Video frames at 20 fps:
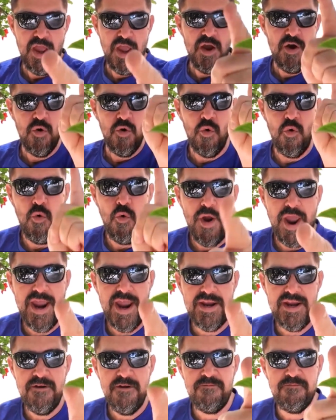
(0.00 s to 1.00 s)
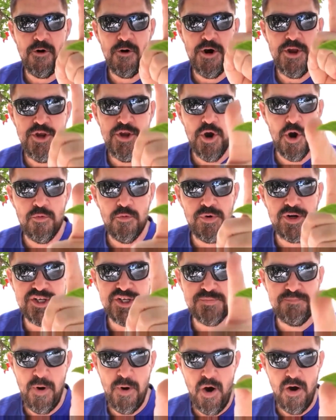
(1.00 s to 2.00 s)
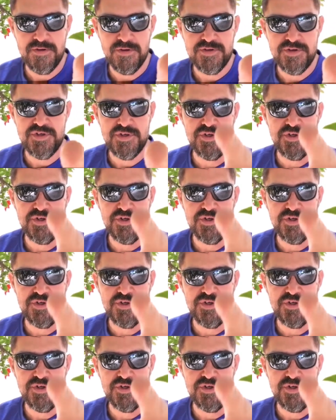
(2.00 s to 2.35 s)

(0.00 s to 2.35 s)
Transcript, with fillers: waiting for your response